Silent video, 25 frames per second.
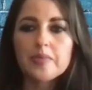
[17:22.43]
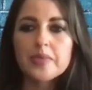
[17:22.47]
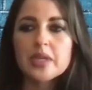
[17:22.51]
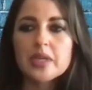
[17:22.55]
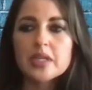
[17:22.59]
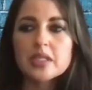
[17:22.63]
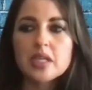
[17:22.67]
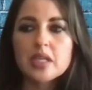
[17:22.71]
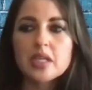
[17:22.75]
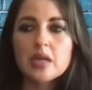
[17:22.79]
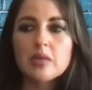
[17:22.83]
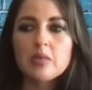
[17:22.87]

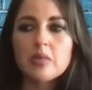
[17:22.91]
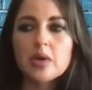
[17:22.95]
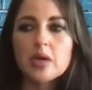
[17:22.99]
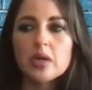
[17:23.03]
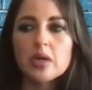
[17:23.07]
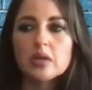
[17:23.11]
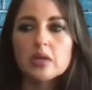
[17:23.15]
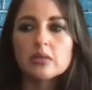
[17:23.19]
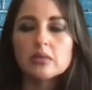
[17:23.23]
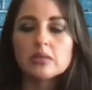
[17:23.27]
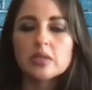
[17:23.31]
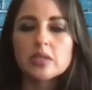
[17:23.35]
it's like,
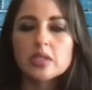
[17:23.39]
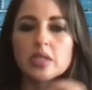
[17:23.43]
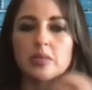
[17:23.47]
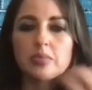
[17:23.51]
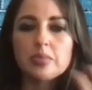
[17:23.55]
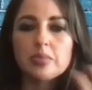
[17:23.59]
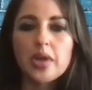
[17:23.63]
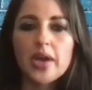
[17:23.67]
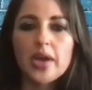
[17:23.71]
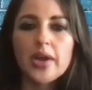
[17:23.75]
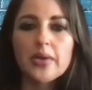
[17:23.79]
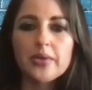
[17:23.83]
well, the
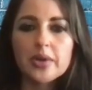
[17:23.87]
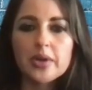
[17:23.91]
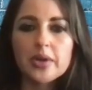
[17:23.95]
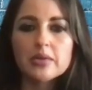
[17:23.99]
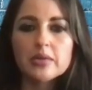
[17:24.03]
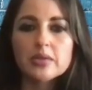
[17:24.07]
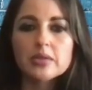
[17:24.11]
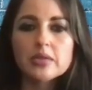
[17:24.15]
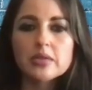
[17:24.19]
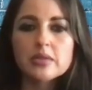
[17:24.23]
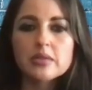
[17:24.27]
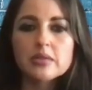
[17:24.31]
supplier
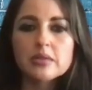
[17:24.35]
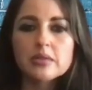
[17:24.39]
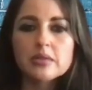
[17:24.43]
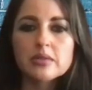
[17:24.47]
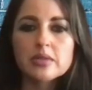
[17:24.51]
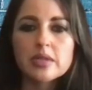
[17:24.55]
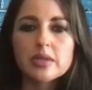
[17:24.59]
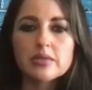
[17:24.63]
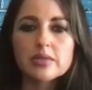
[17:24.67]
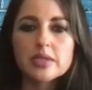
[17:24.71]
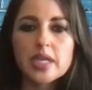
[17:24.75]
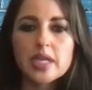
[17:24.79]
knows
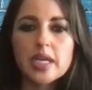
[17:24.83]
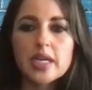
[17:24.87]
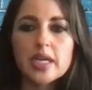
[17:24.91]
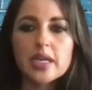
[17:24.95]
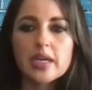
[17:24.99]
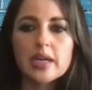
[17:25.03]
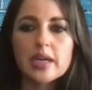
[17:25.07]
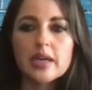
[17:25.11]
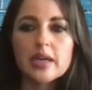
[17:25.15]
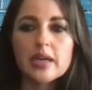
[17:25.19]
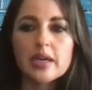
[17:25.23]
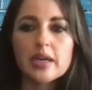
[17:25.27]
their data
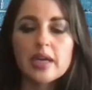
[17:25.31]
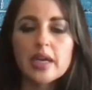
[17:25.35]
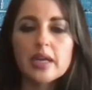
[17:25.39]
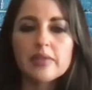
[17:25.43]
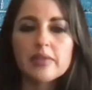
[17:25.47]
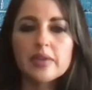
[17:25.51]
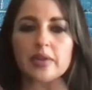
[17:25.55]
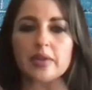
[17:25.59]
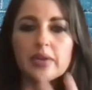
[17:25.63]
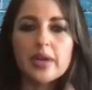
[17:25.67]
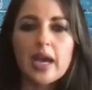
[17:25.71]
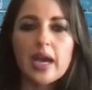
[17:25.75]
and
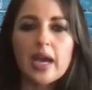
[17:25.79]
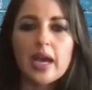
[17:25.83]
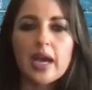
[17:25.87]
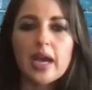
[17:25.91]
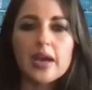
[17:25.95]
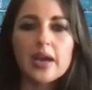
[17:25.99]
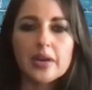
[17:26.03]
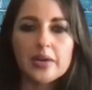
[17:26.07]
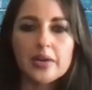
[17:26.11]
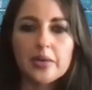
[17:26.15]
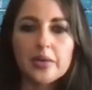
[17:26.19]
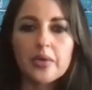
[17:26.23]
their
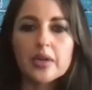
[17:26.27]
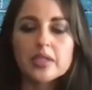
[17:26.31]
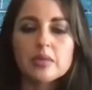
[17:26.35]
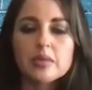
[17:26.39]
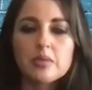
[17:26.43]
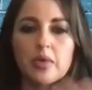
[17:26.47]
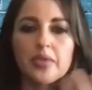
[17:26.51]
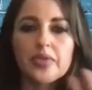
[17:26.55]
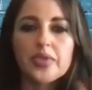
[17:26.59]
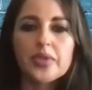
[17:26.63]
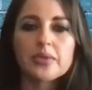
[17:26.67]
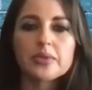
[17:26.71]
categories and
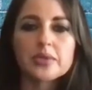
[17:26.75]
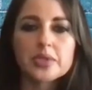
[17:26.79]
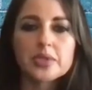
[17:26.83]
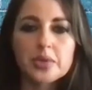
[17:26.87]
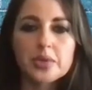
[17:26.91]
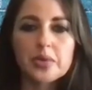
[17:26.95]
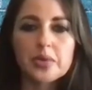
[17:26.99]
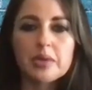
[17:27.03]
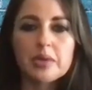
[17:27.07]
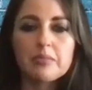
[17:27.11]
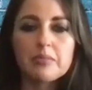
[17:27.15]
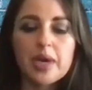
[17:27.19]
what they're
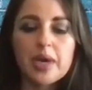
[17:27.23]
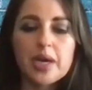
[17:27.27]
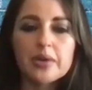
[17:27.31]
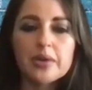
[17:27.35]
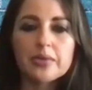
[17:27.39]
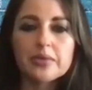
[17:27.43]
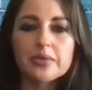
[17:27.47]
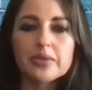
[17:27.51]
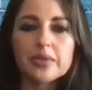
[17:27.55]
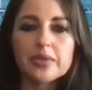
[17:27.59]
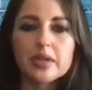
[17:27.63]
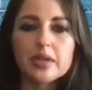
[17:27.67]
doing
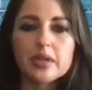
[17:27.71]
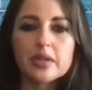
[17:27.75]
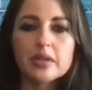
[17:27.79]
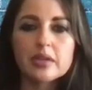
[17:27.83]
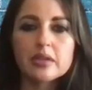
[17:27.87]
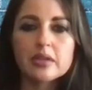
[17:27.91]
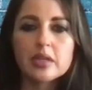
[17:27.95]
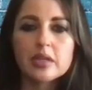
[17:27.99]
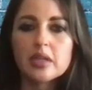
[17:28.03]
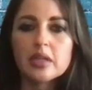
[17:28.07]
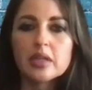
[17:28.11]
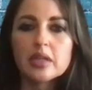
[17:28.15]
better
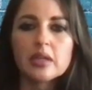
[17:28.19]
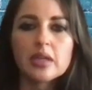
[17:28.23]
than